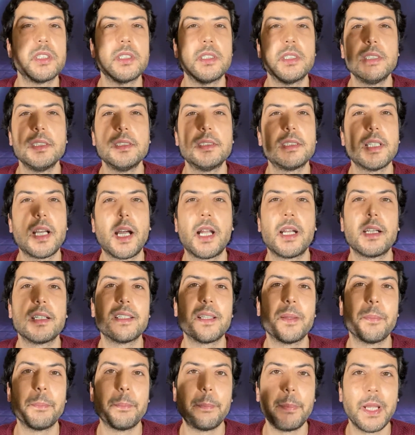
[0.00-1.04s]
these are
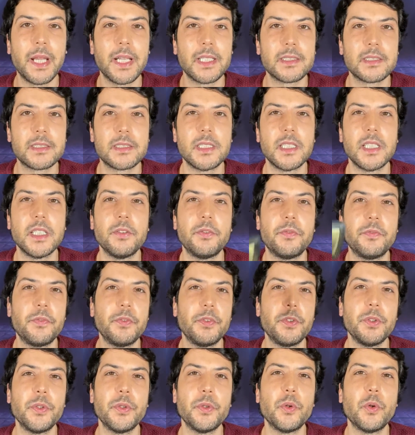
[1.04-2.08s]
the best if
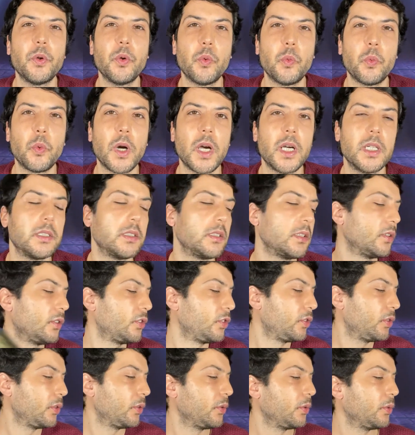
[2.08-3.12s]
you want
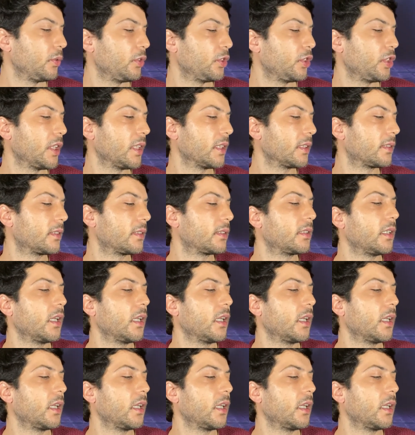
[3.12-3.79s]
to just